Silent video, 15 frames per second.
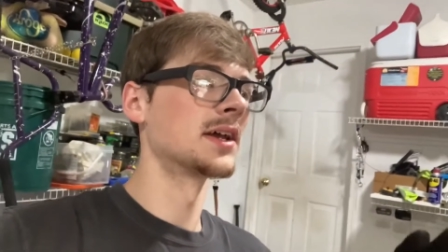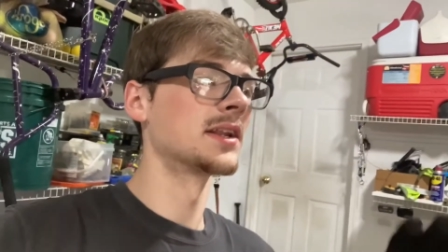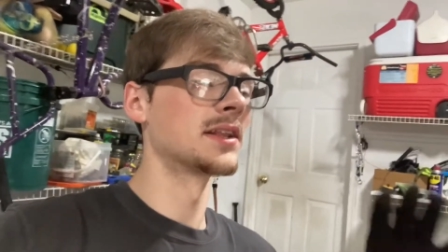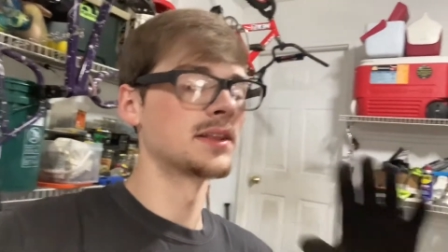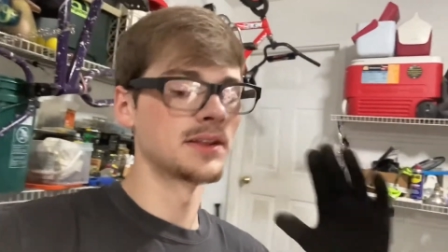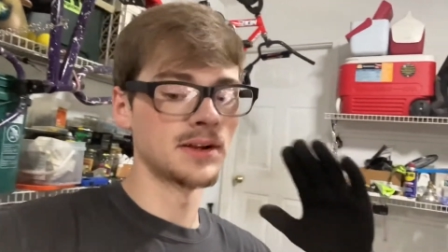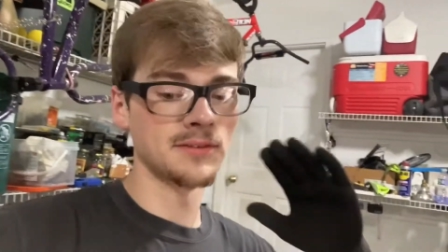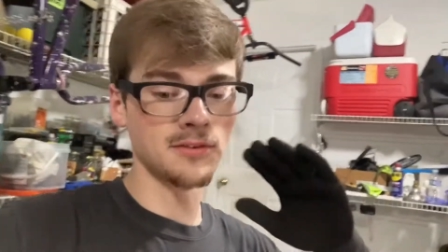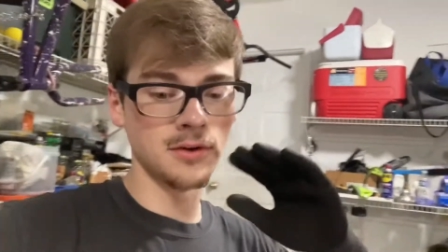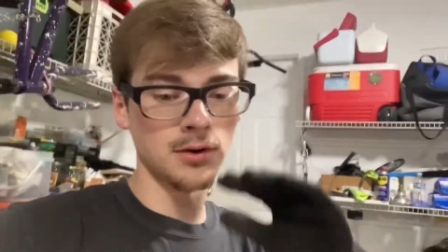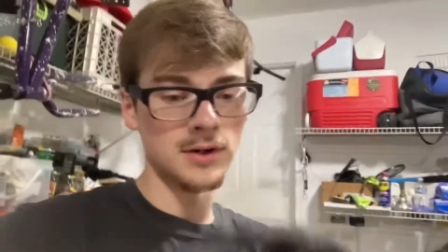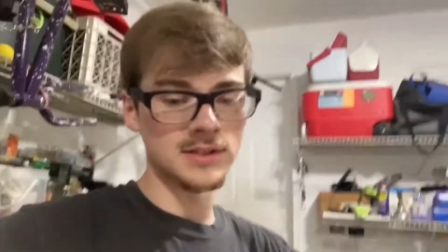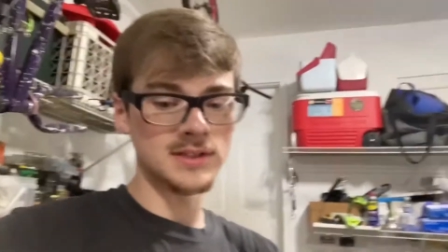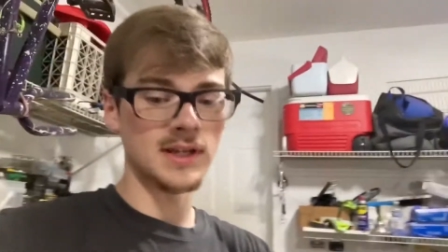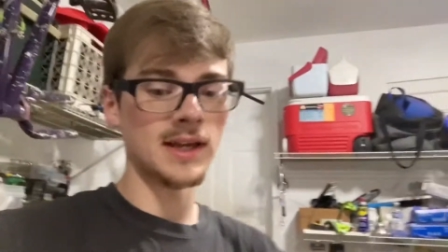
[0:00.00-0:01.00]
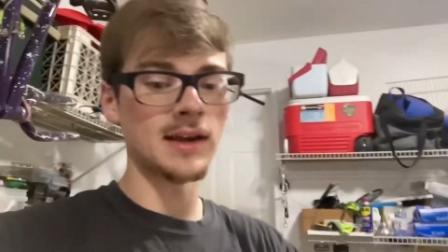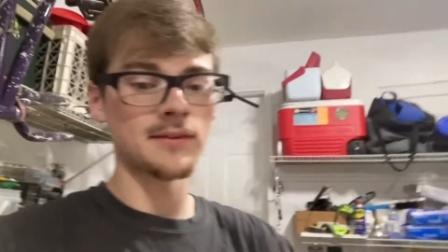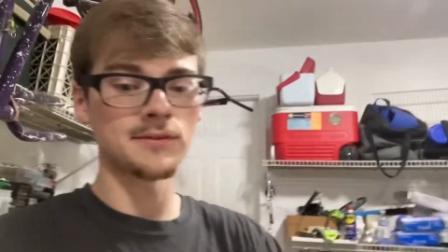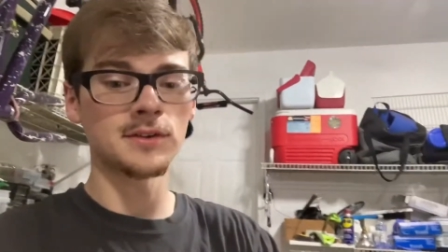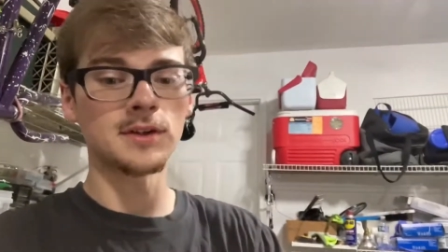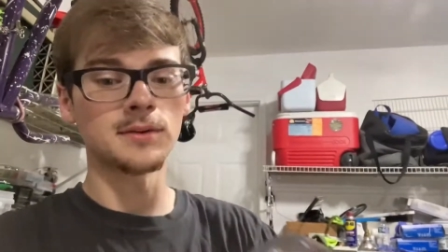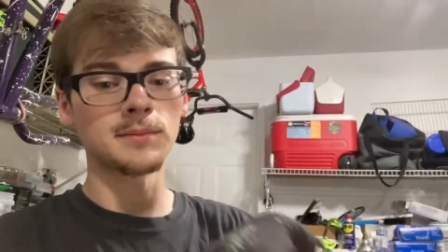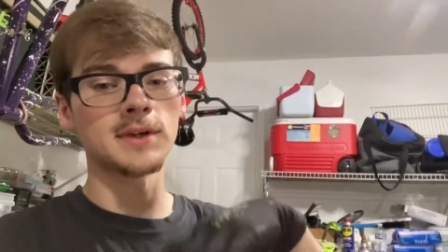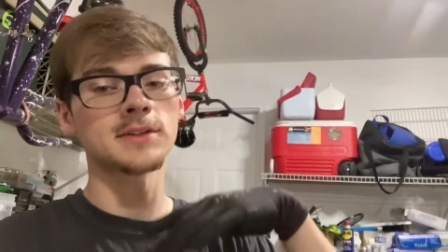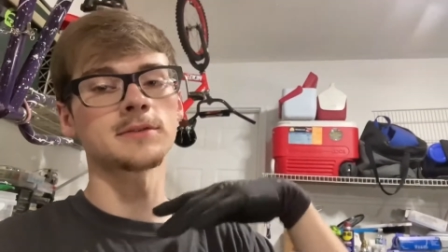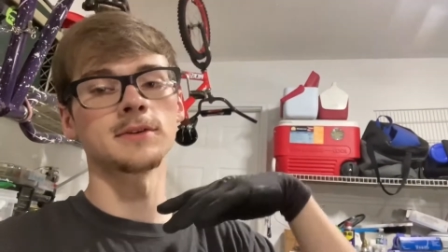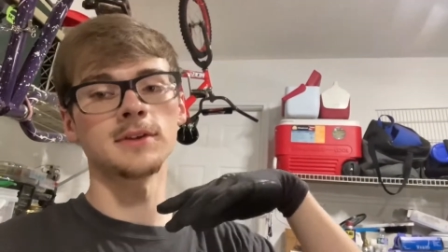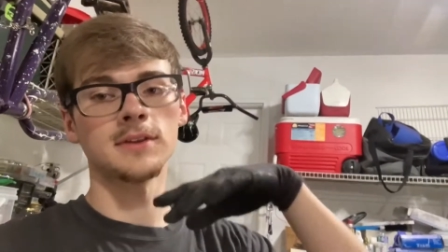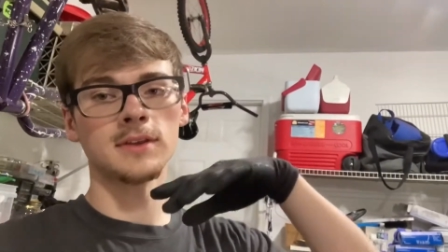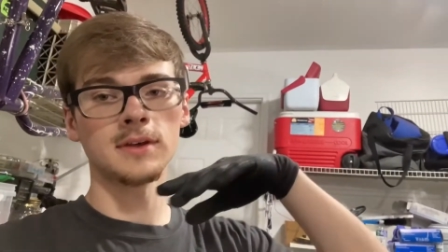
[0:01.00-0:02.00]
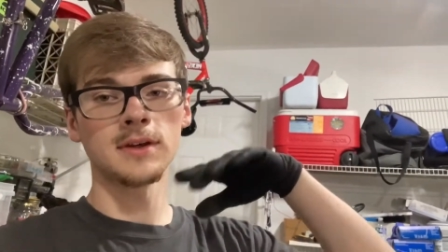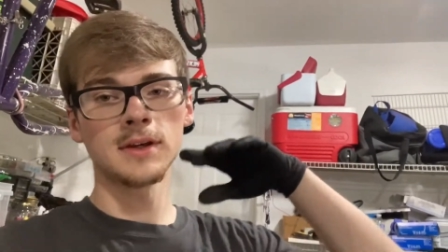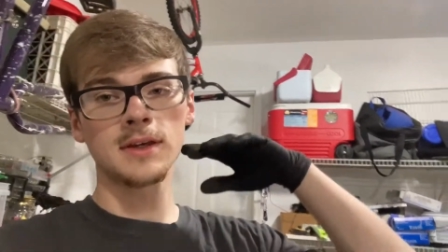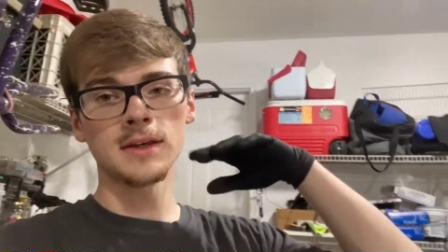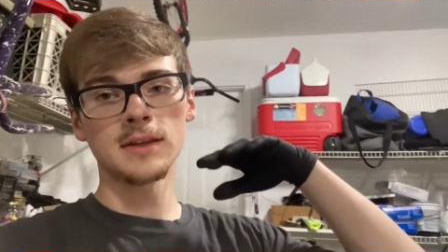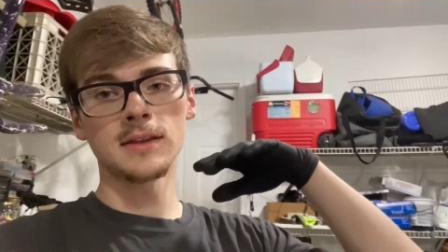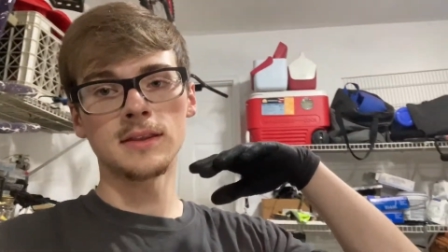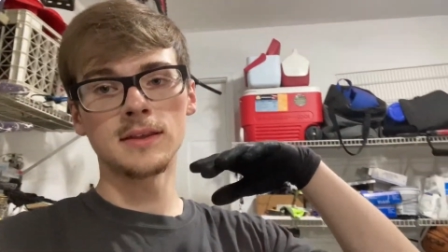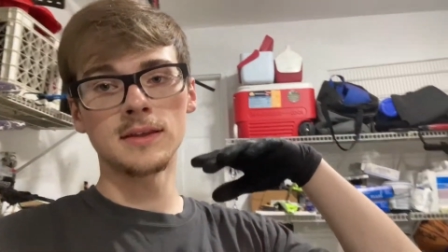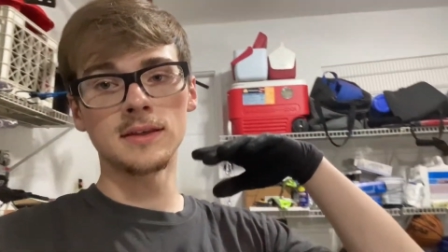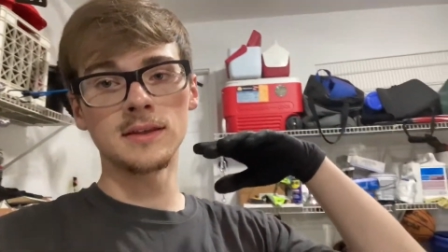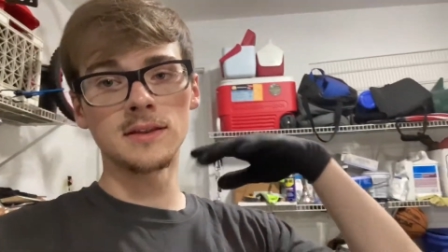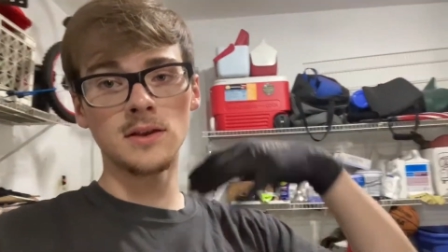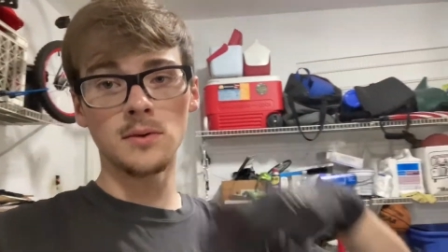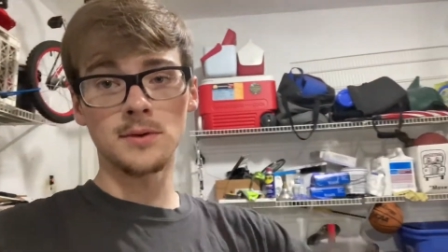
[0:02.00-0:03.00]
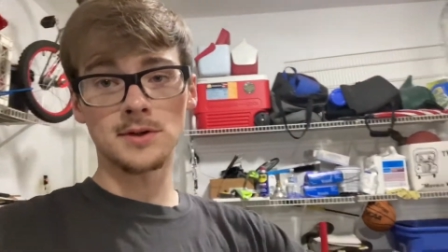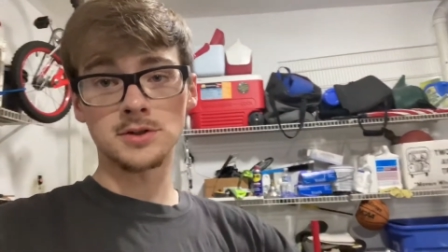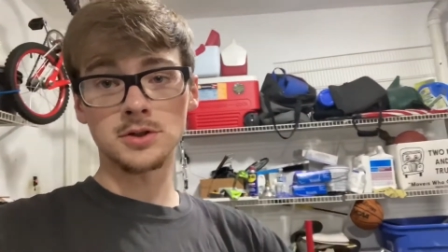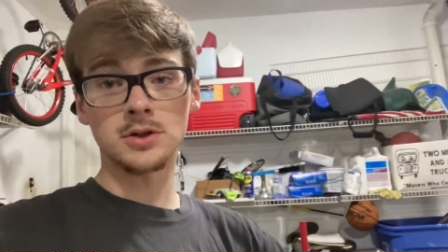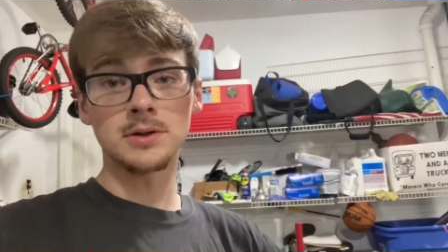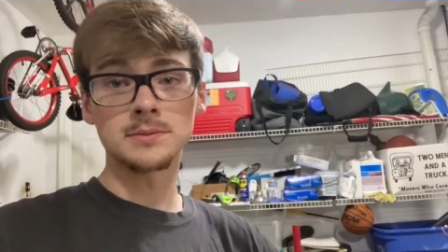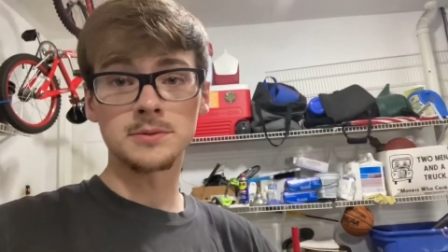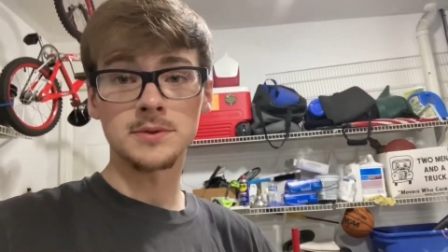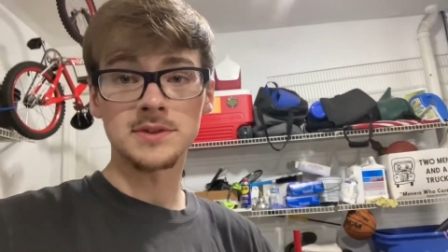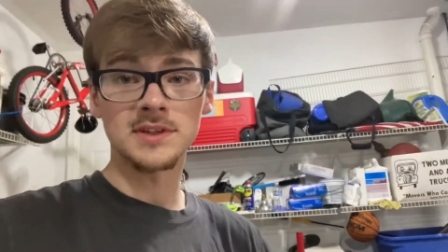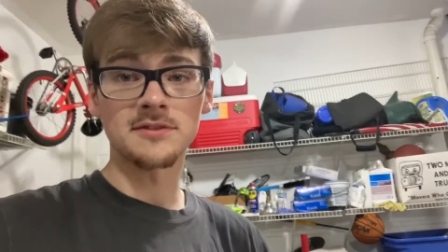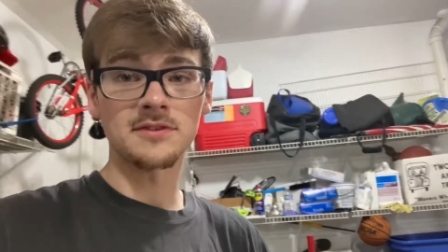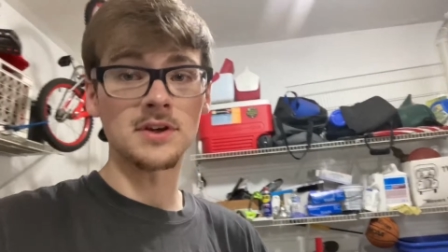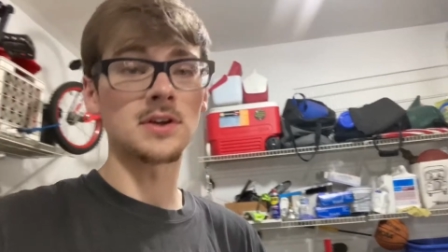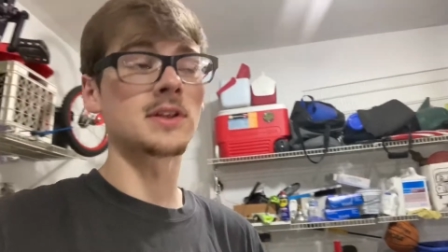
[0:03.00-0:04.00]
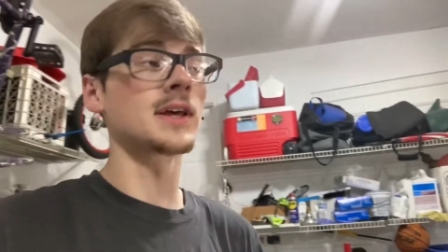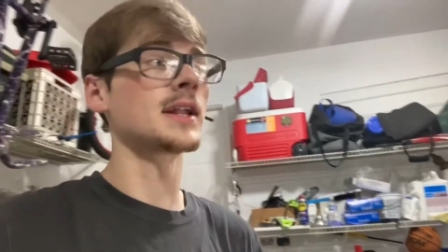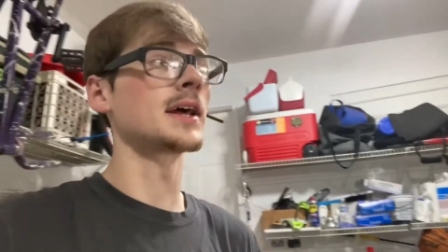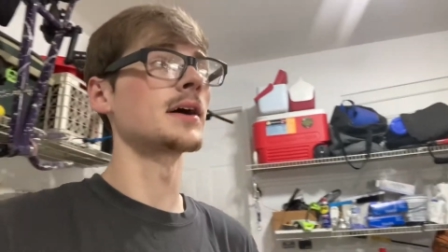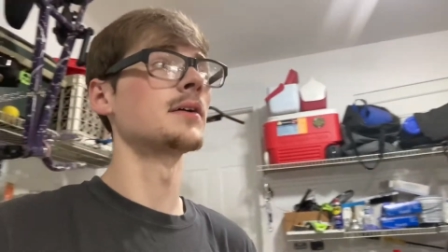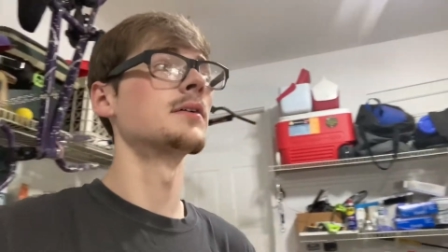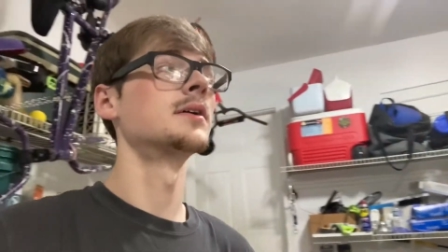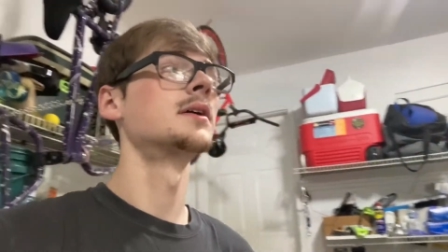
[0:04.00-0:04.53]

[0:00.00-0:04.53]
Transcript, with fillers: And then of course I have to mess with the lower control arms once I figure that out.